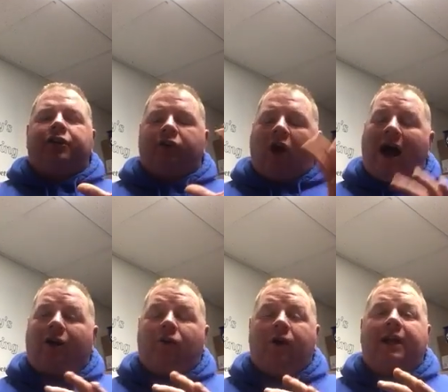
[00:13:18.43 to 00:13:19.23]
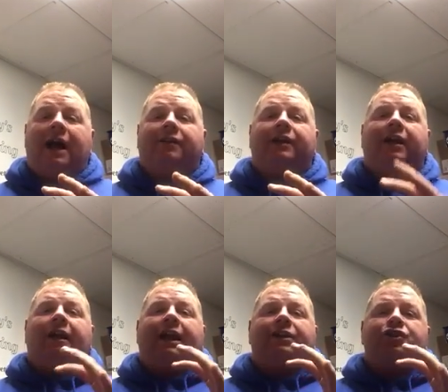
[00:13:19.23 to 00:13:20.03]
You're uh, going out
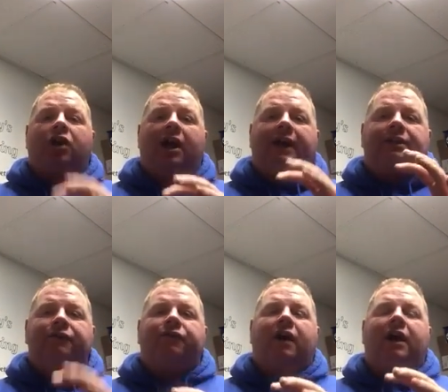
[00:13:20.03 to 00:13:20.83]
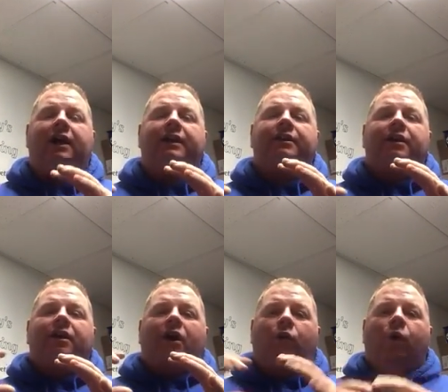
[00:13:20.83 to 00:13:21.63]
there and trying to find
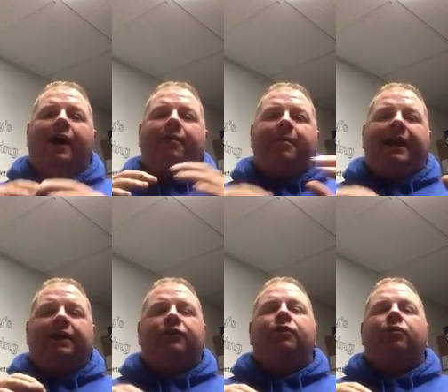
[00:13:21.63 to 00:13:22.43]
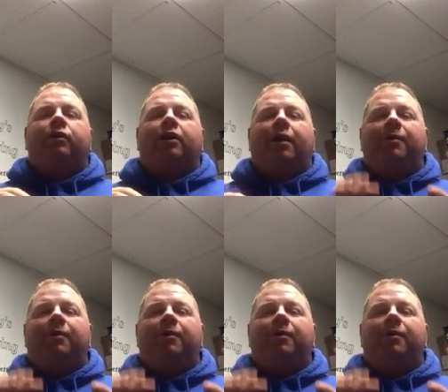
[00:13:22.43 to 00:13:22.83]
a way to make it through the winter.